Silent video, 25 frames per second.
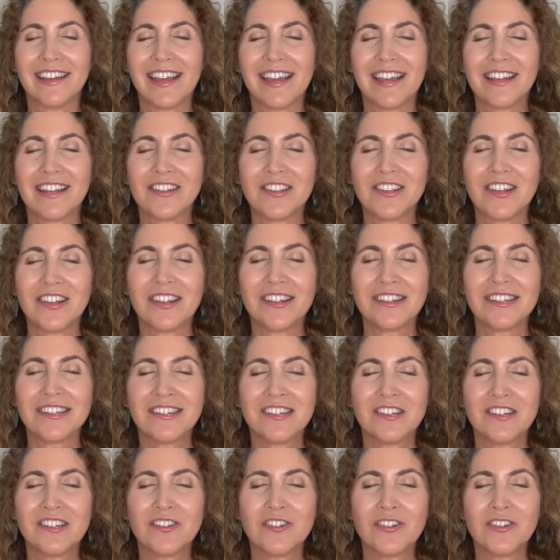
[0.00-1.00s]
And just
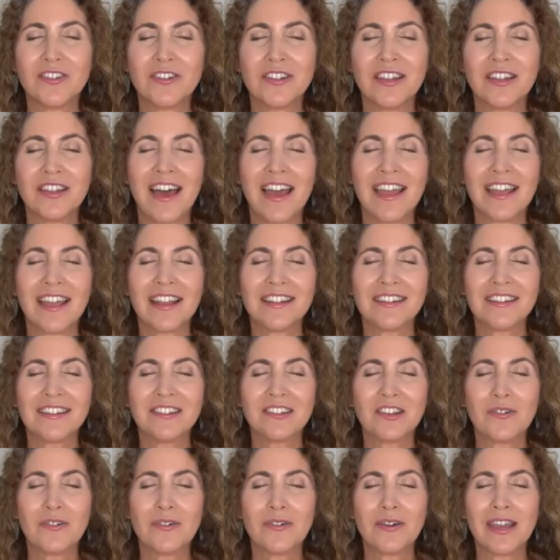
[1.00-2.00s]
as your light
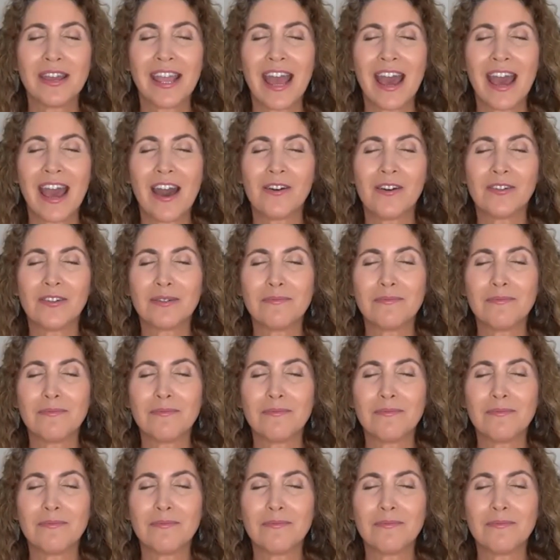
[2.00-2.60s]
is going out,